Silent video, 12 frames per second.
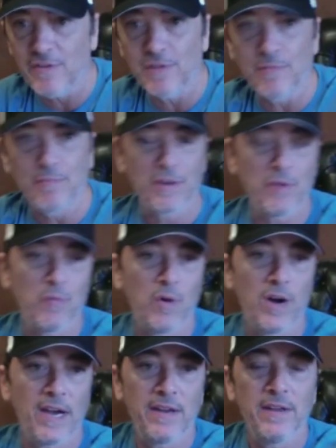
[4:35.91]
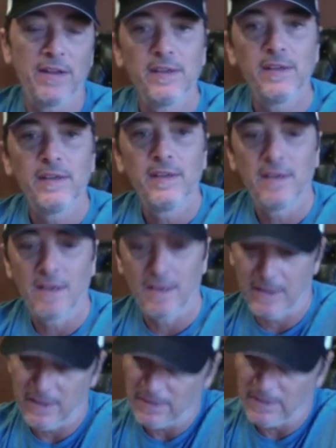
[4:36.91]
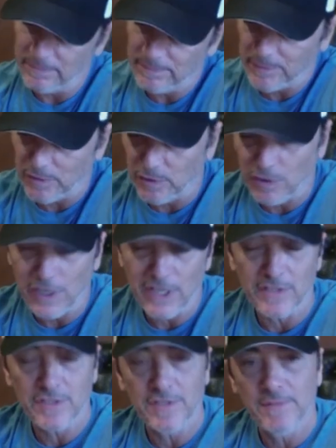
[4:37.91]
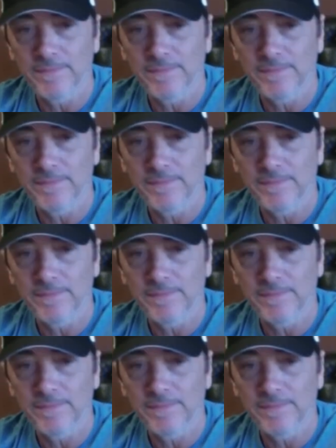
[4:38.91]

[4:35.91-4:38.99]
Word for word: a pretty wide audience.